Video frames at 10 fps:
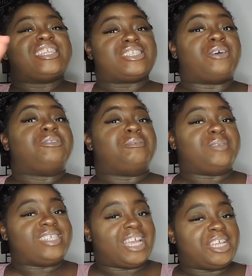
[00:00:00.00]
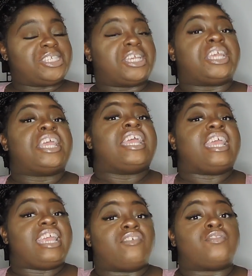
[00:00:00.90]
So let me change it.
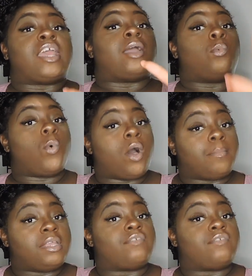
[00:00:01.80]
If that woman,